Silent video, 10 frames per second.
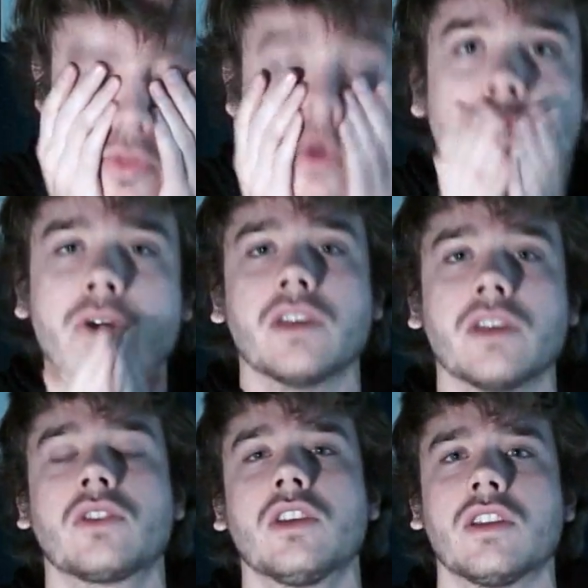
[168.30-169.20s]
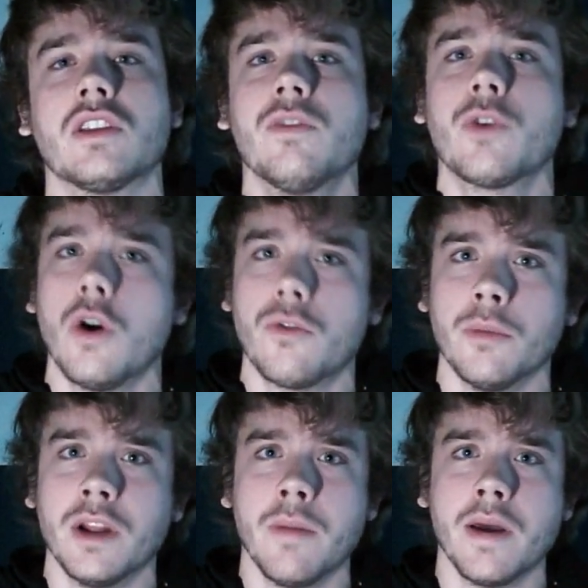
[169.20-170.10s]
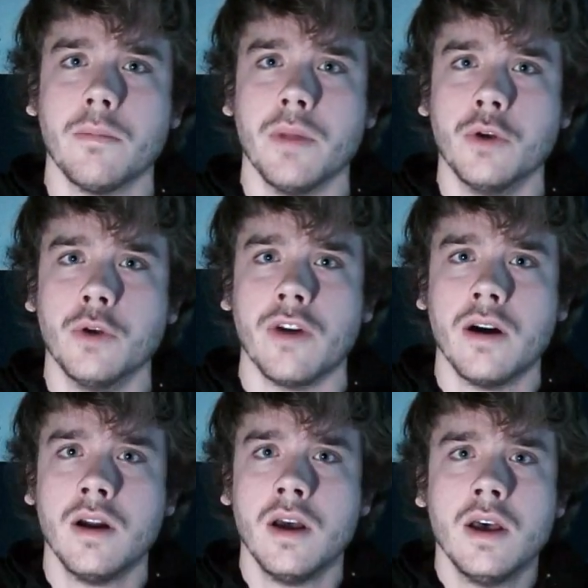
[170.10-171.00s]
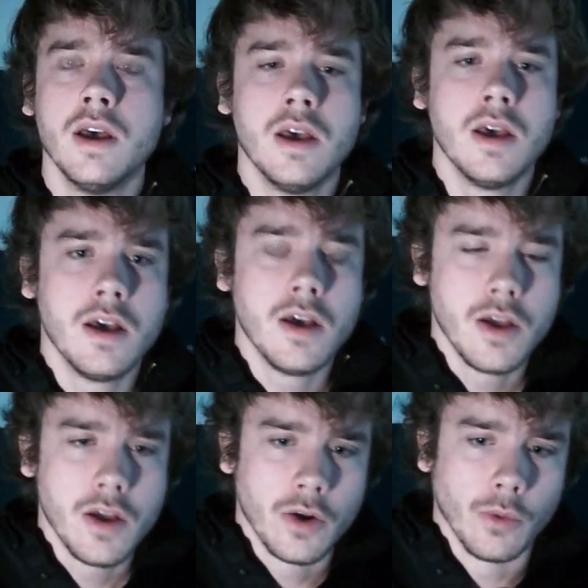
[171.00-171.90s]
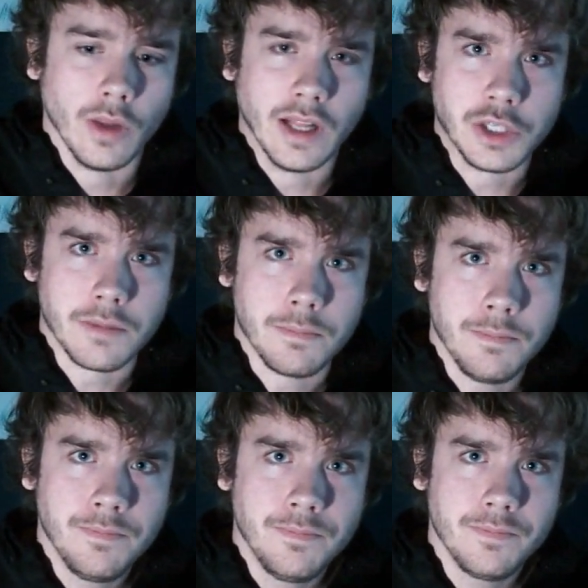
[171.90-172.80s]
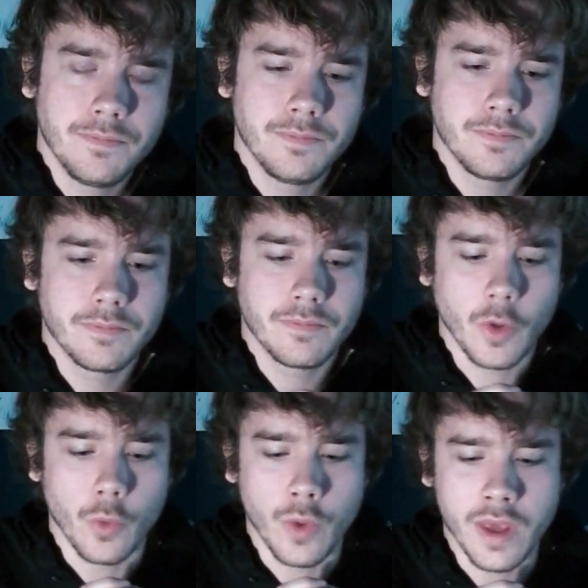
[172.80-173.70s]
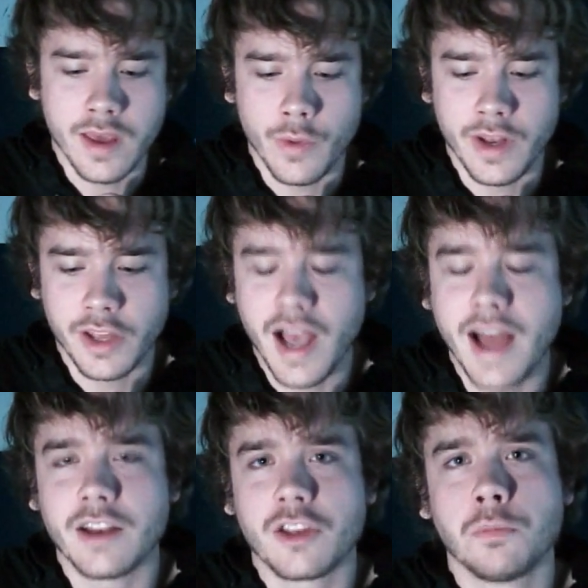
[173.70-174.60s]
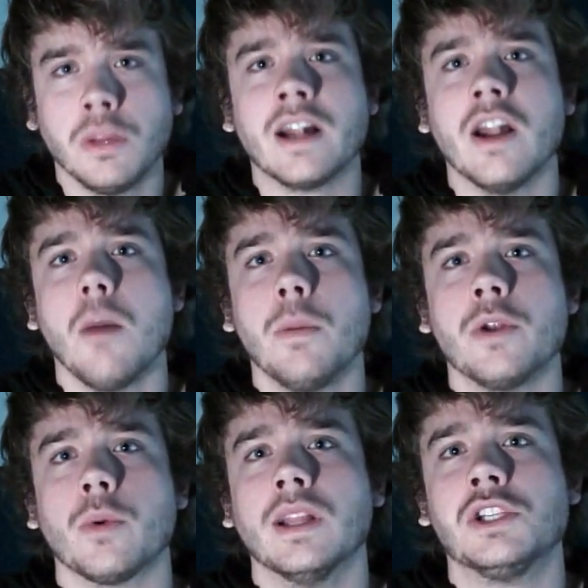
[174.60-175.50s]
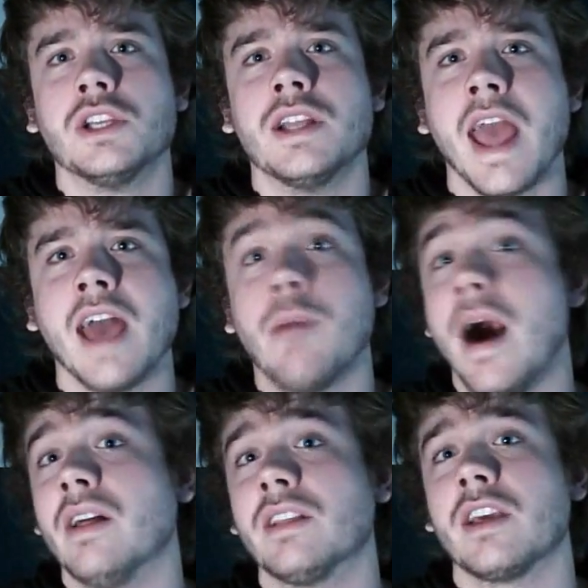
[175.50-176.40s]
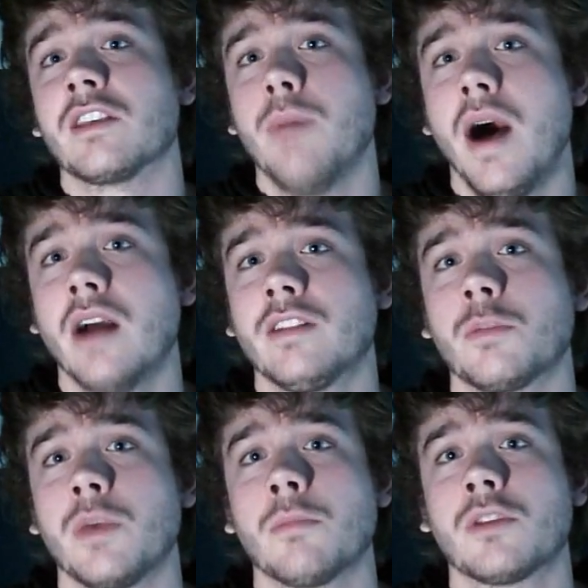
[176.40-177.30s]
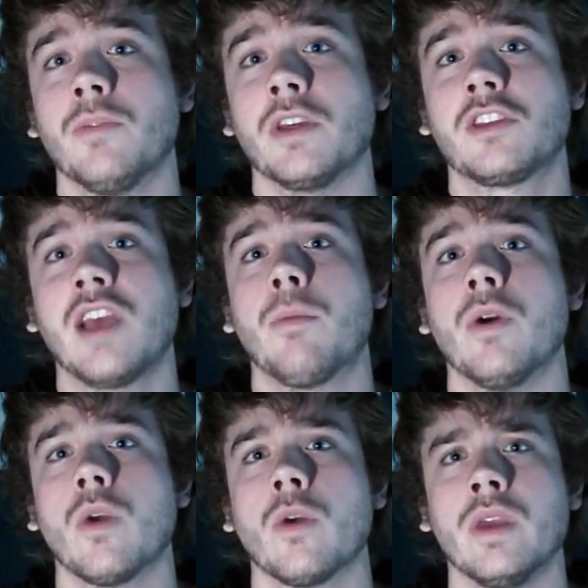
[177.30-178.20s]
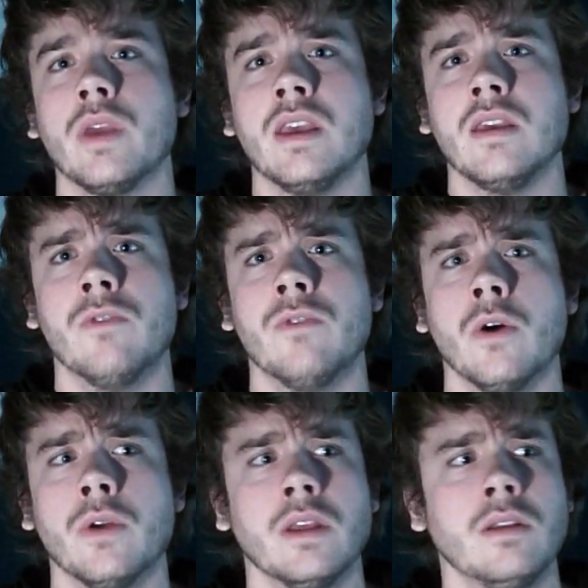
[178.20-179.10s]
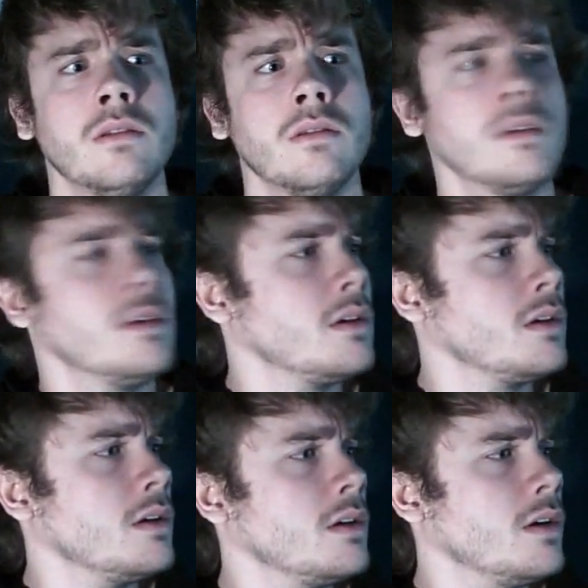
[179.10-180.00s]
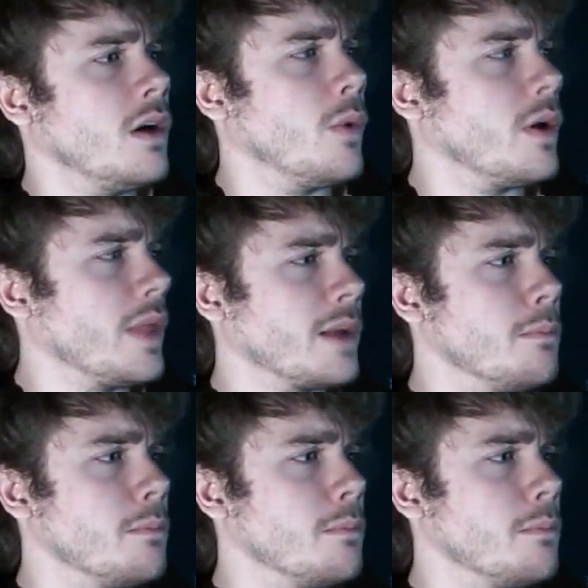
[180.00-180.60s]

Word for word: through this, this is difficult for me to ma- maneuver. Religion. We we decided to split it up into religion and politics, and politics became something separate where we voted. What like